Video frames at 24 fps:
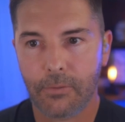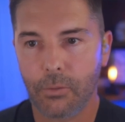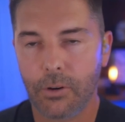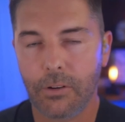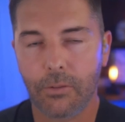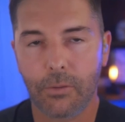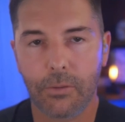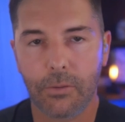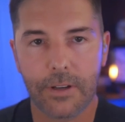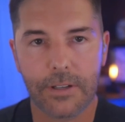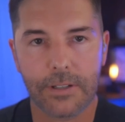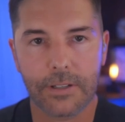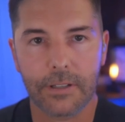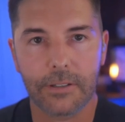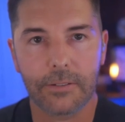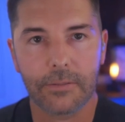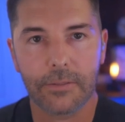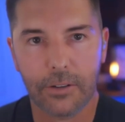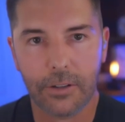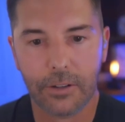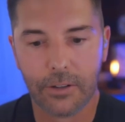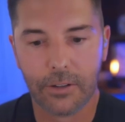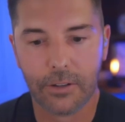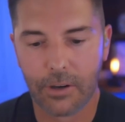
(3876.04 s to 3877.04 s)
for whatever
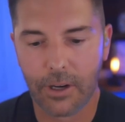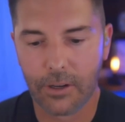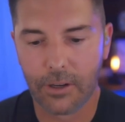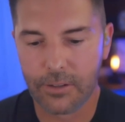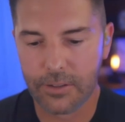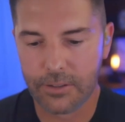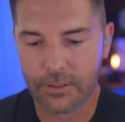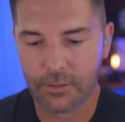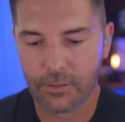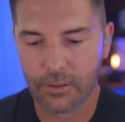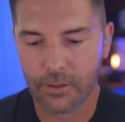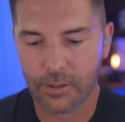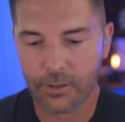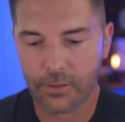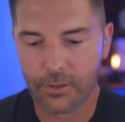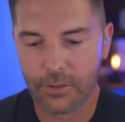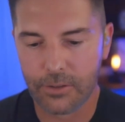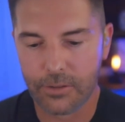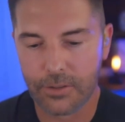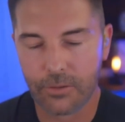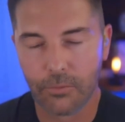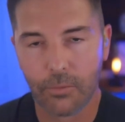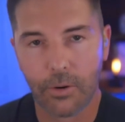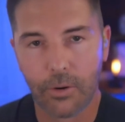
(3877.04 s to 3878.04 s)
reason, the crowd is no longer
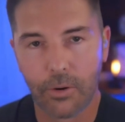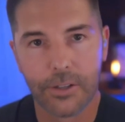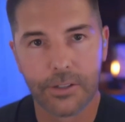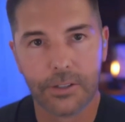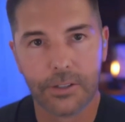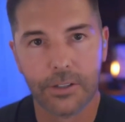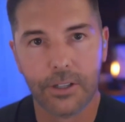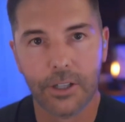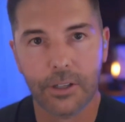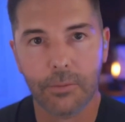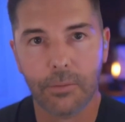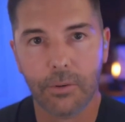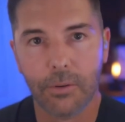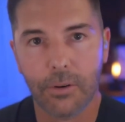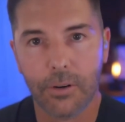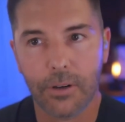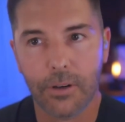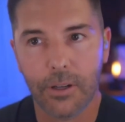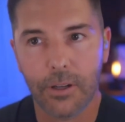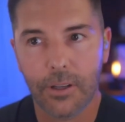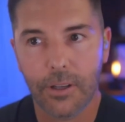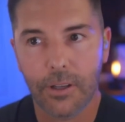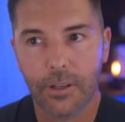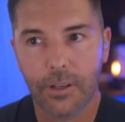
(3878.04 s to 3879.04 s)
interested in watching them,
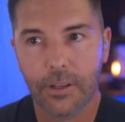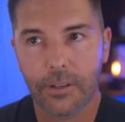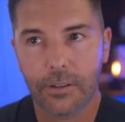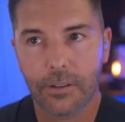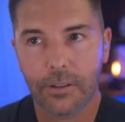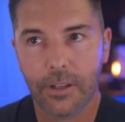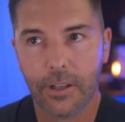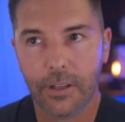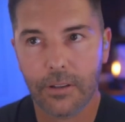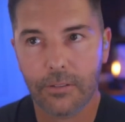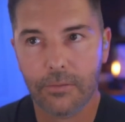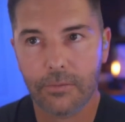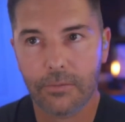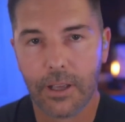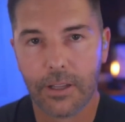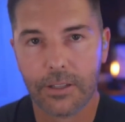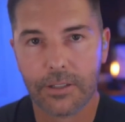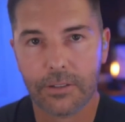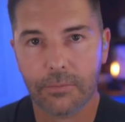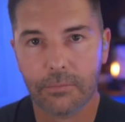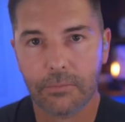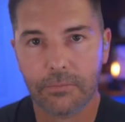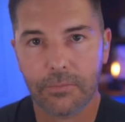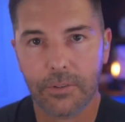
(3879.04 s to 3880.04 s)
or they've had